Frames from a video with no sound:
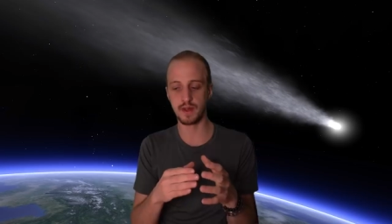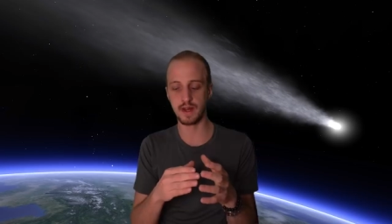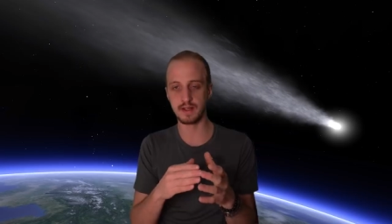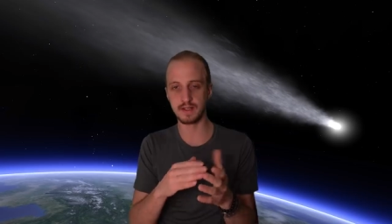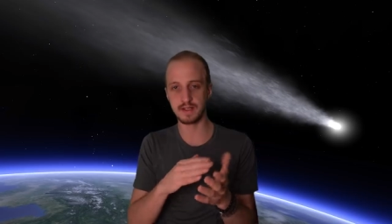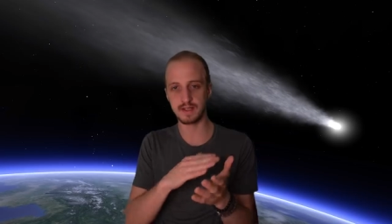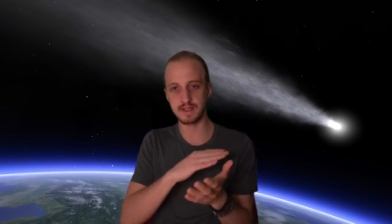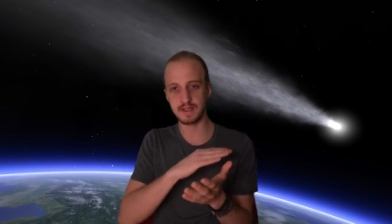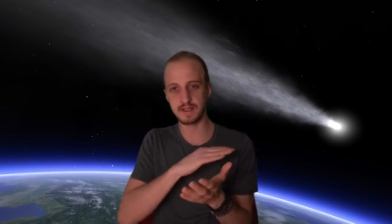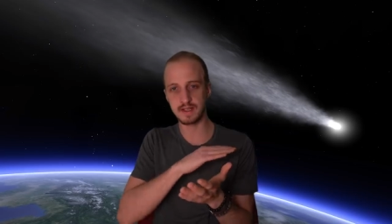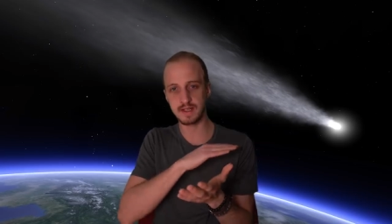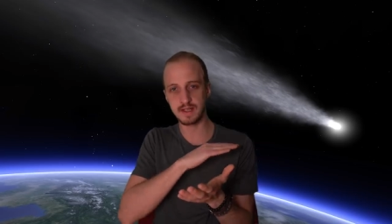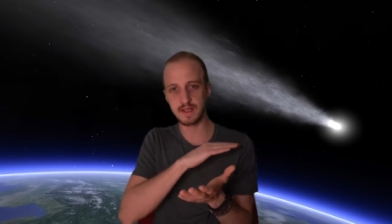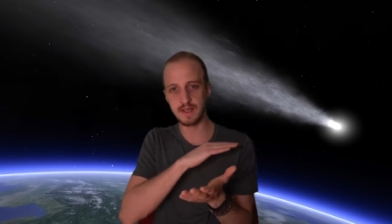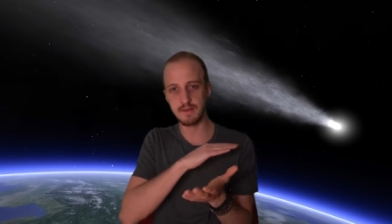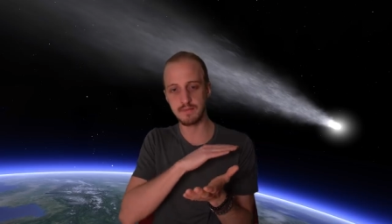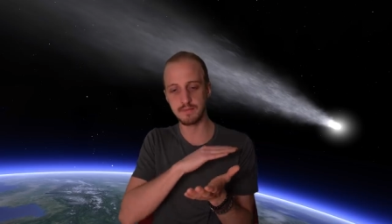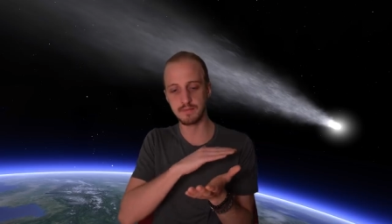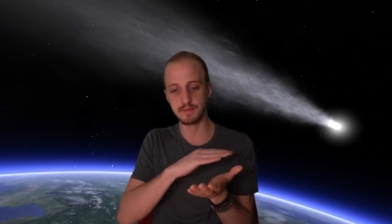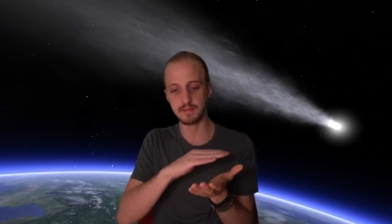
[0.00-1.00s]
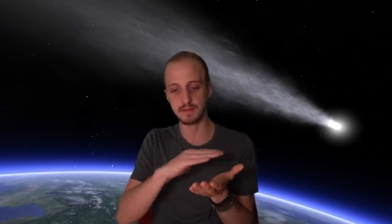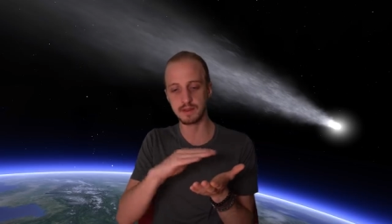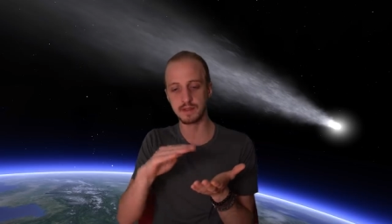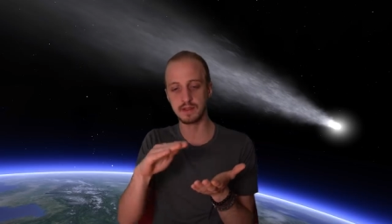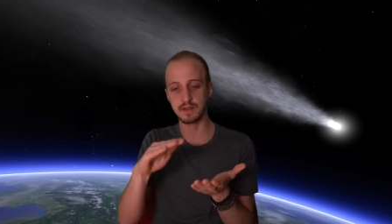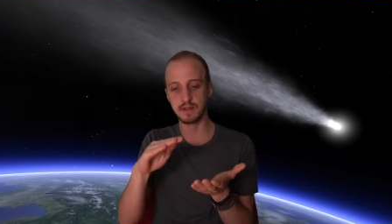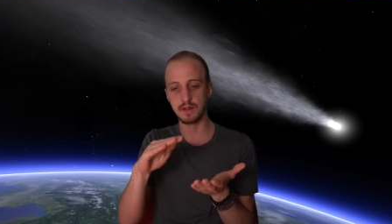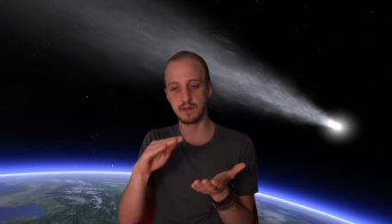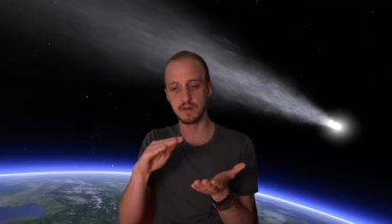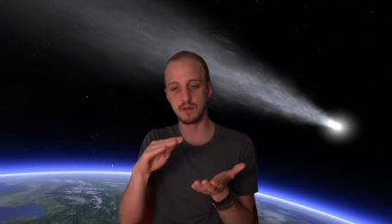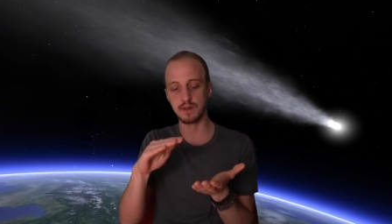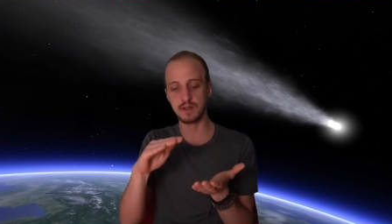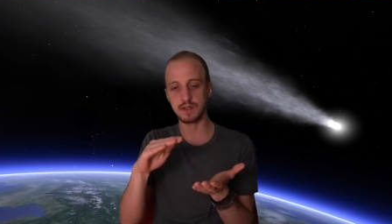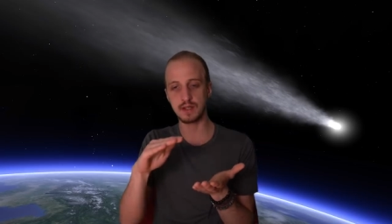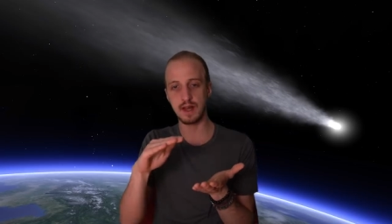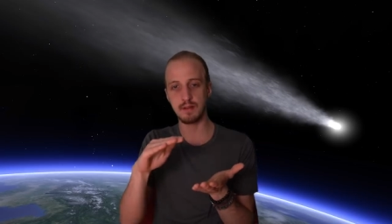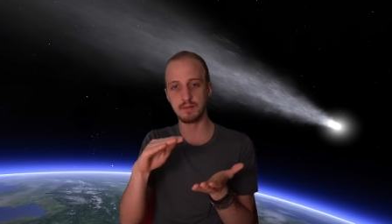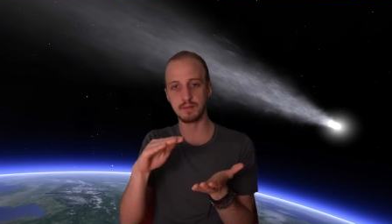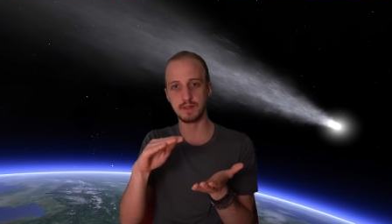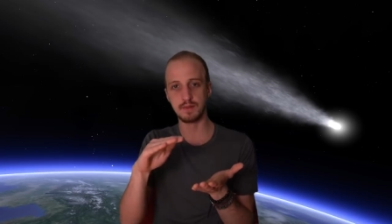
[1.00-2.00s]
that skims Earth's
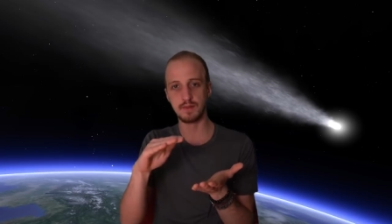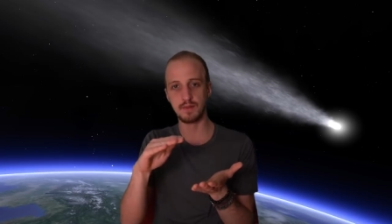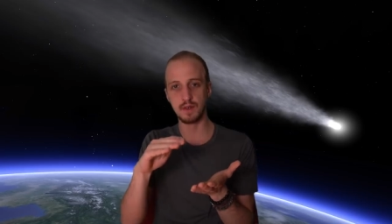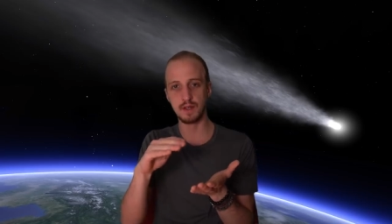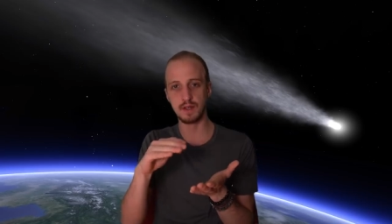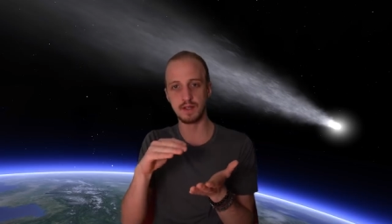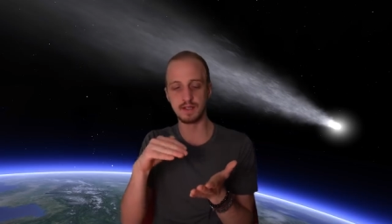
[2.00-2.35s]
atmosphere.